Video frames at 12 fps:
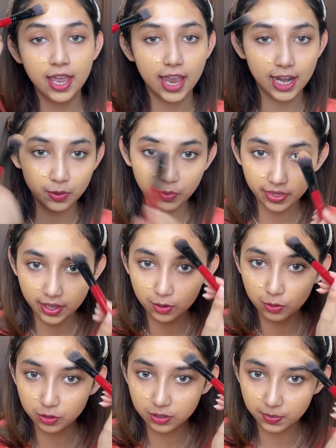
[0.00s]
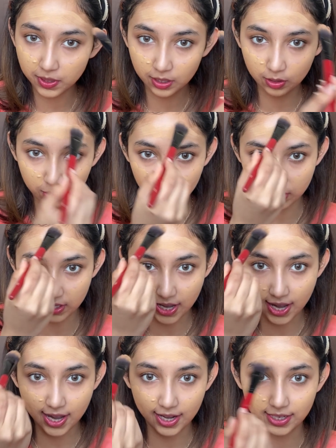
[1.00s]
Anyone that knows me knows
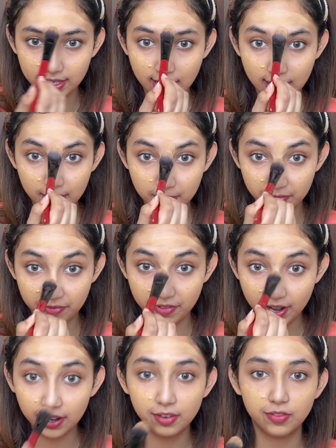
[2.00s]
that I am a very,